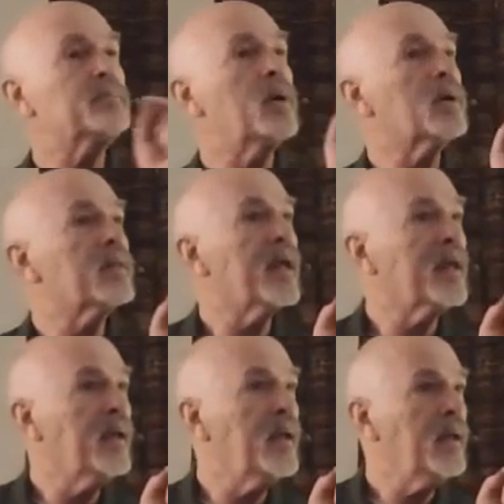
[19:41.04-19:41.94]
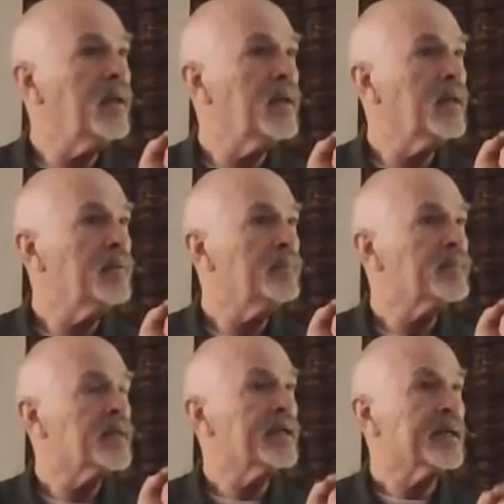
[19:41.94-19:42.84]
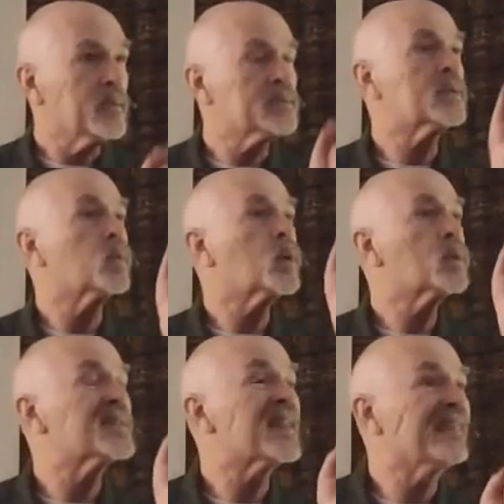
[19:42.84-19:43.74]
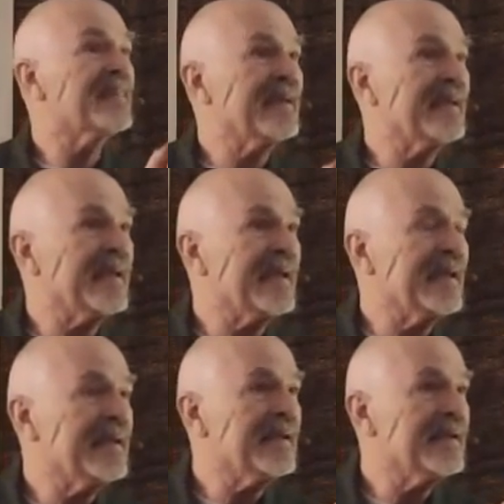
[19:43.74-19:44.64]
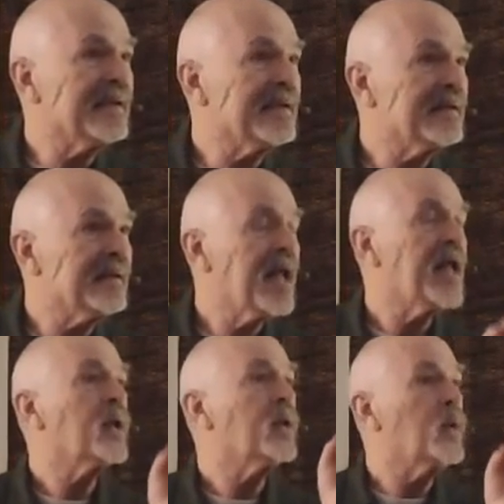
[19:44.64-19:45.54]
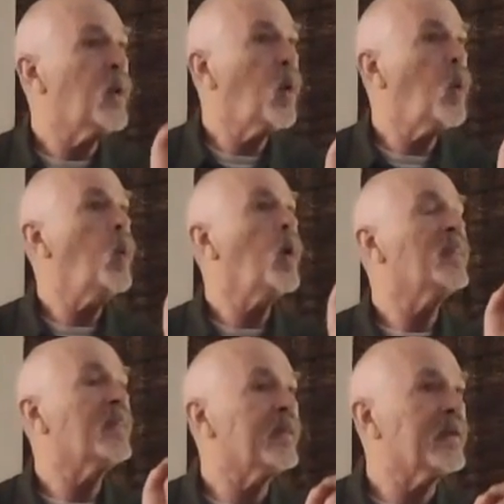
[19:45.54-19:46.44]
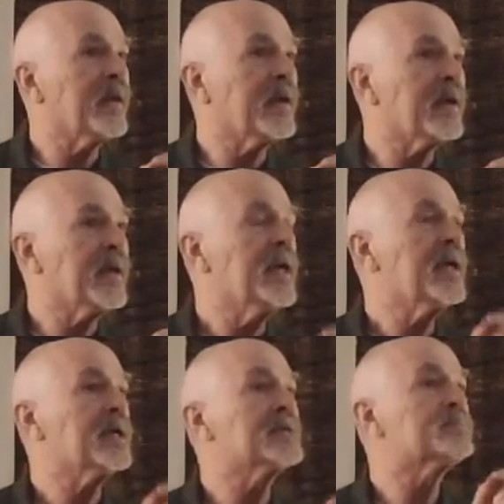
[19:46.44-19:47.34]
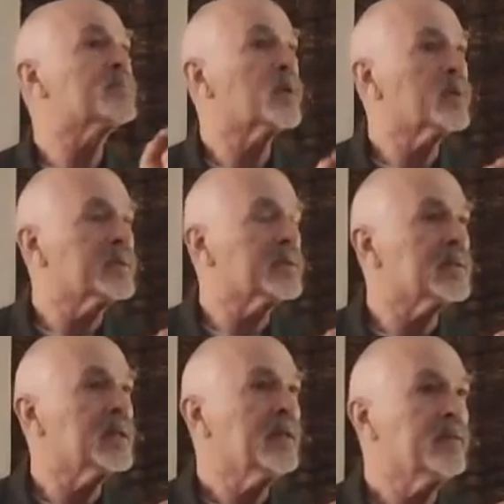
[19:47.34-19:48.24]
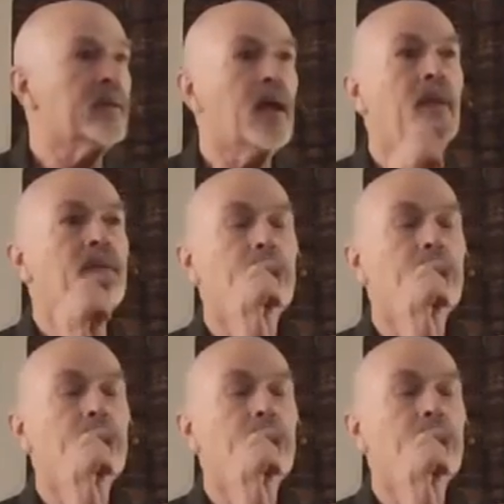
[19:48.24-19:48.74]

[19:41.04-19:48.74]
part of that "no"? The word was thing. No thing is permanent. The